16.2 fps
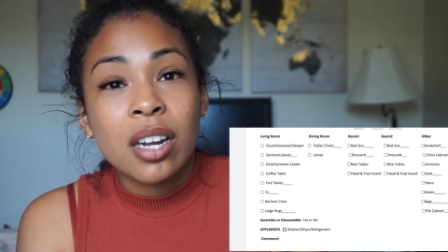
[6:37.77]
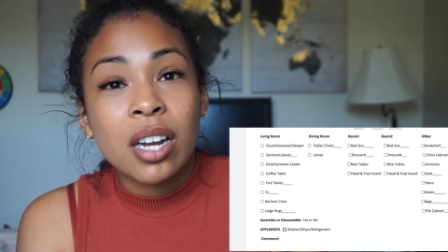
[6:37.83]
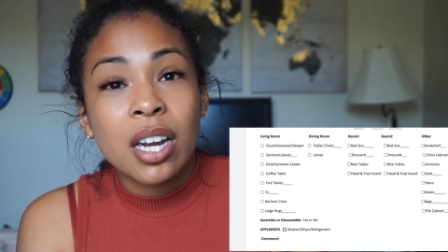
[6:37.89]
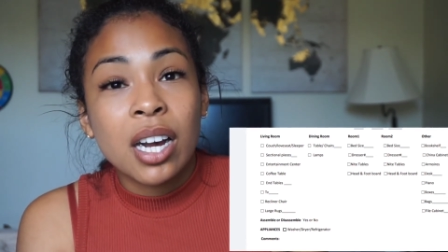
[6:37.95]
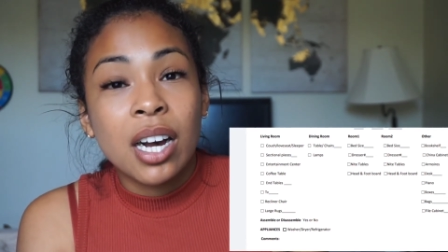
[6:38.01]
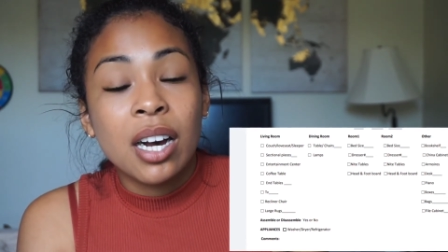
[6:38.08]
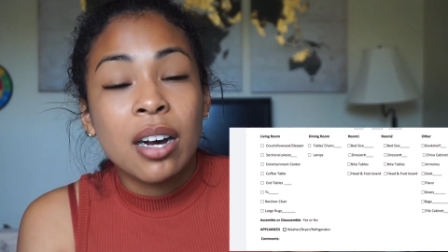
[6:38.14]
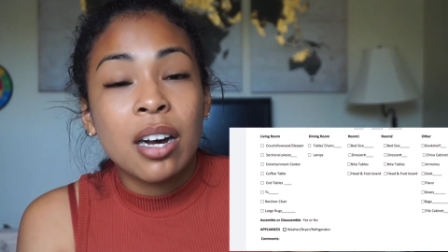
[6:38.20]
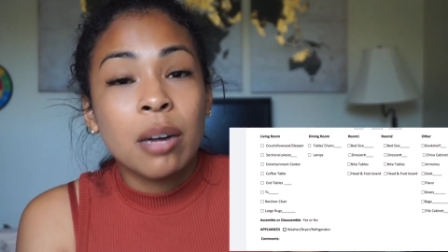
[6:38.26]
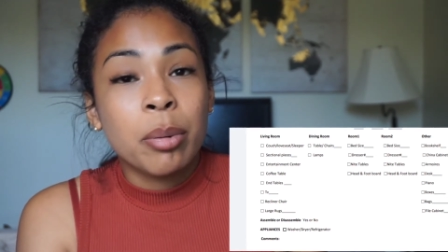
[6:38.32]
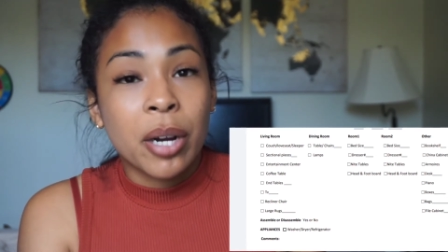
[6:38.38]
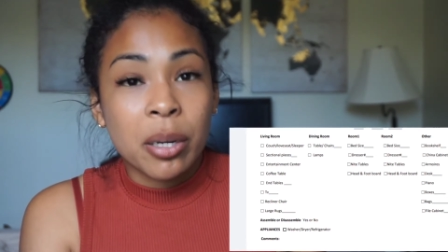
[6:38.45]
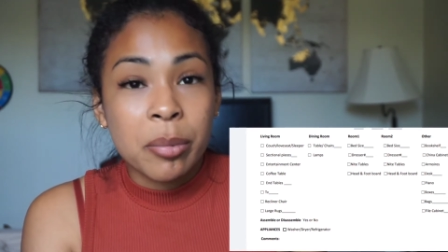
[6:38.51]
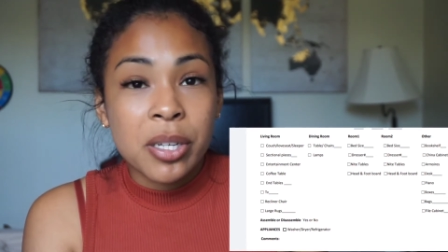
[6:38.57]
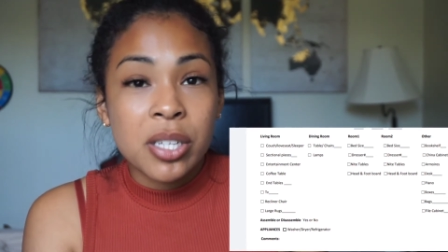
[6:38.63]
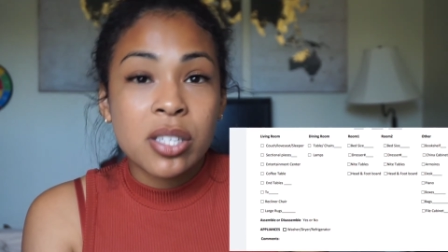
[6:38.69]
uh,
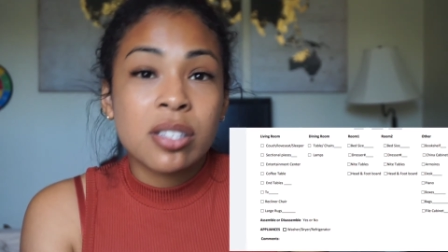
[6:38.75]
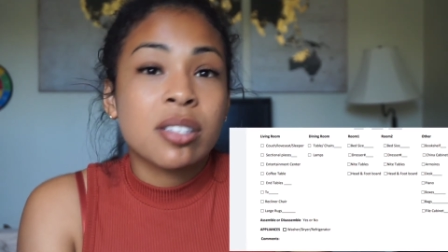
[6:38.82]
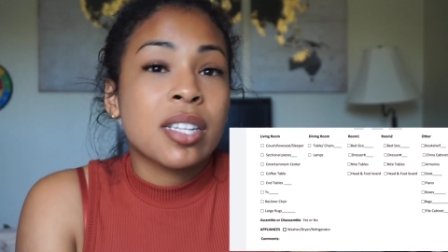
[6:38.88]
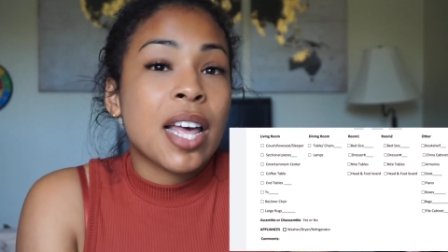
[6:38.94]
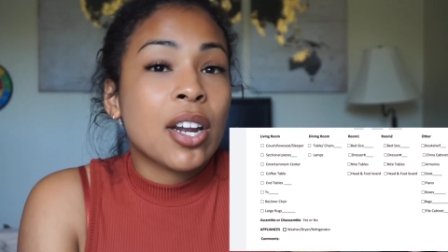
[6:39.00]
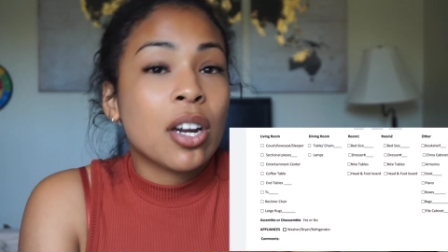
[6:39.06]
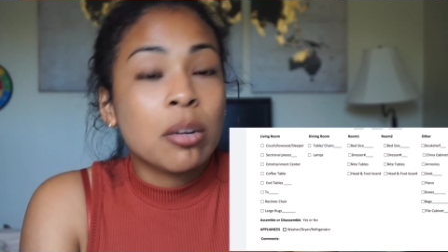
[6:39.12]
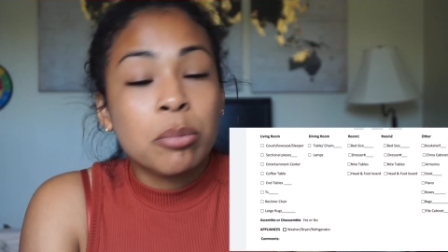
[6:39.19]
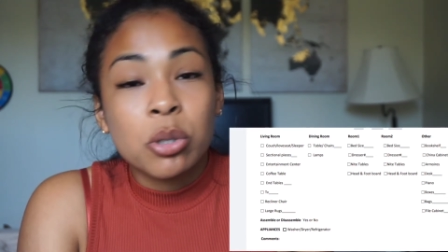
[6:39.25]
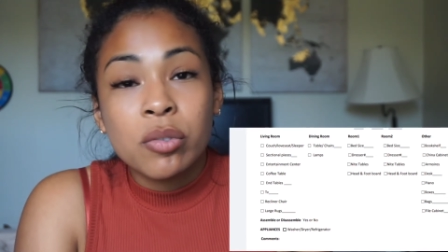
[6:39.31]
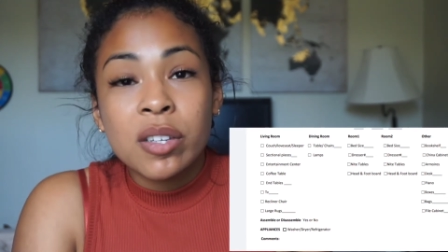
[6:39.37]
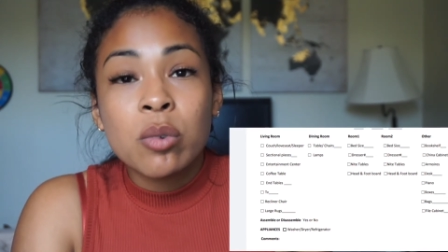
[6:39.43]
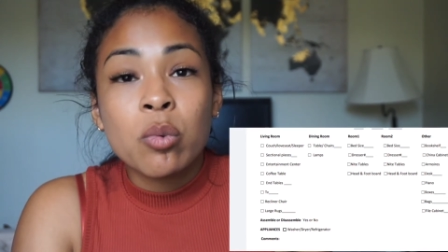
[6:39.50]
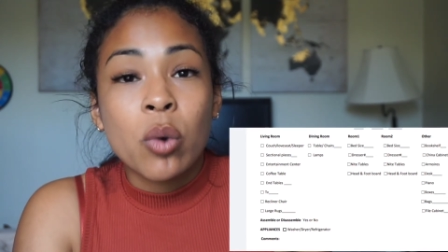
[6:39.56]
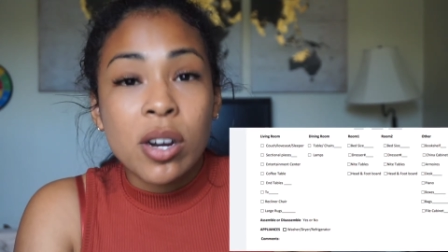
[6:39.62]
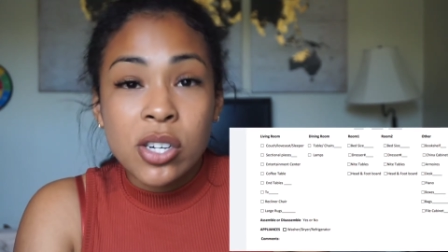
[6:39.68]
apartments that are
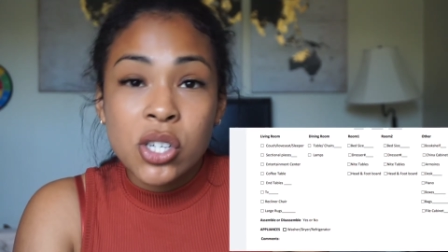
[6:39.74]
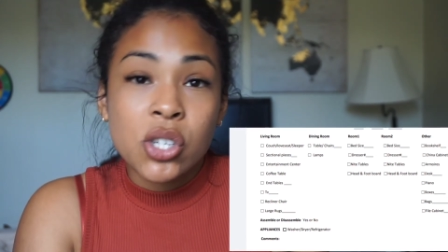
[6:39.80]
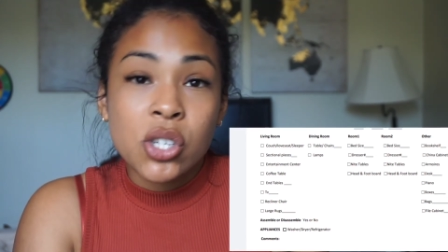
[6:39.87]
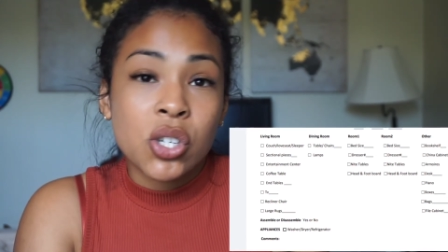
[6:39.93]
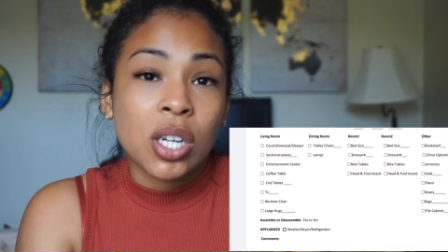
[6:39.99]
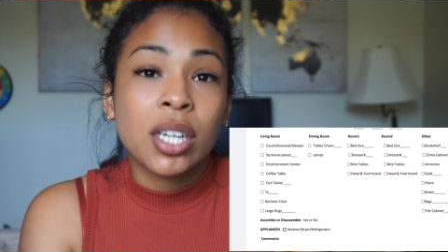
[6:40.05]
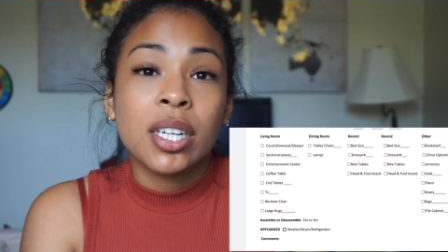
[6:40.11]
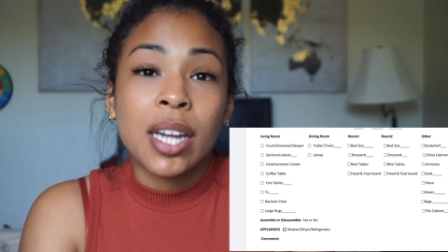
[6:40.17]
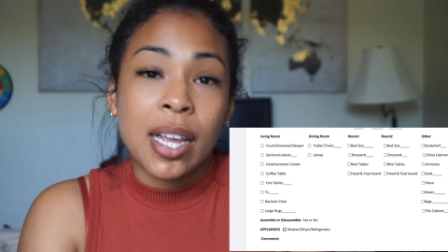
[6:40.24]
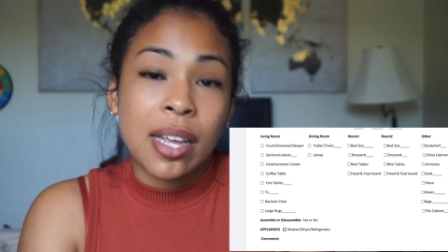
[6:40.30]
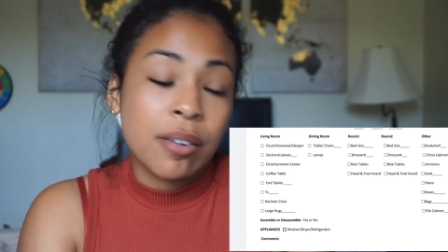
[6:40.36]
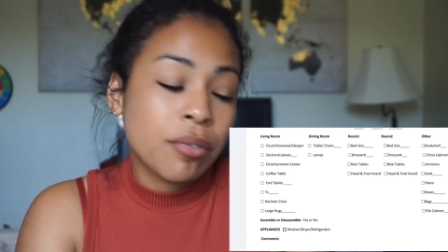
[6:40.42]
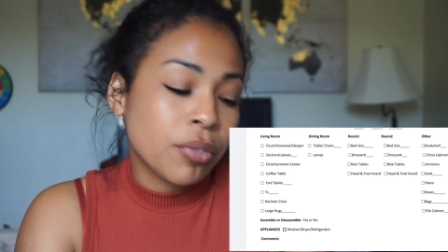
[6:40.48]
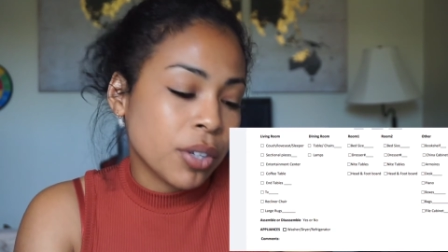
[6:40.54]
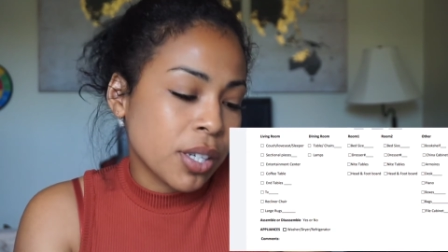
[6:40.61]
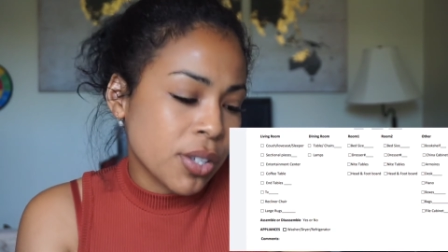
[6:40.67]
moving washer, dryer,
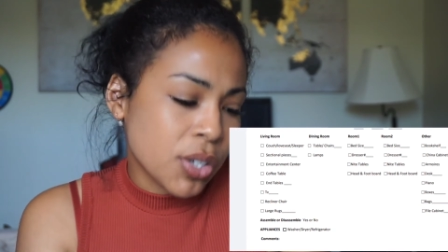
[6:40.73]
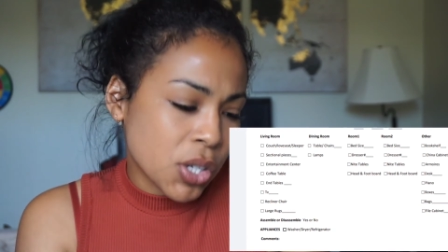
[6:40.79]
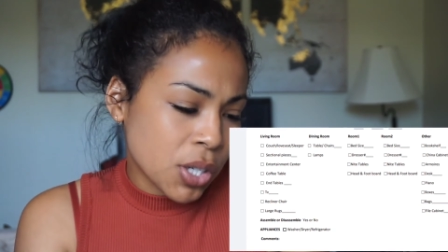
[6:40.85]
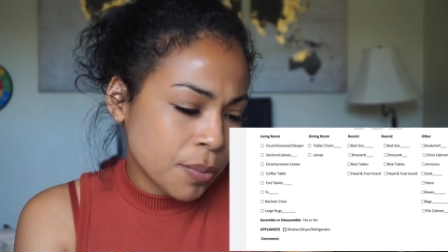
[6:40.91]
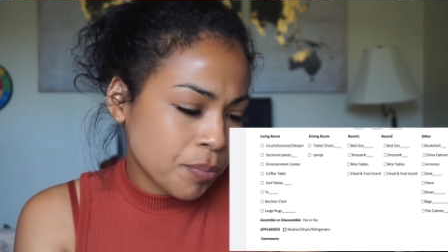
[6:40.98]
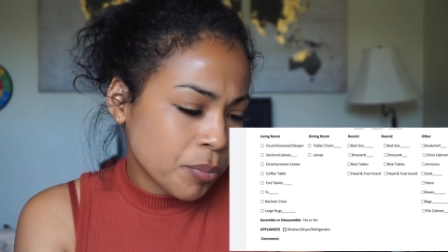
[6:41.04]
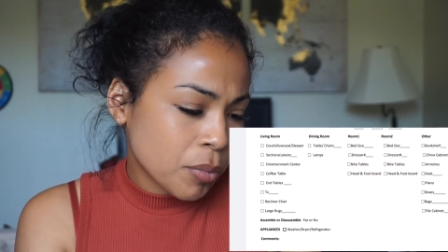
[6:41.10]
and fridge.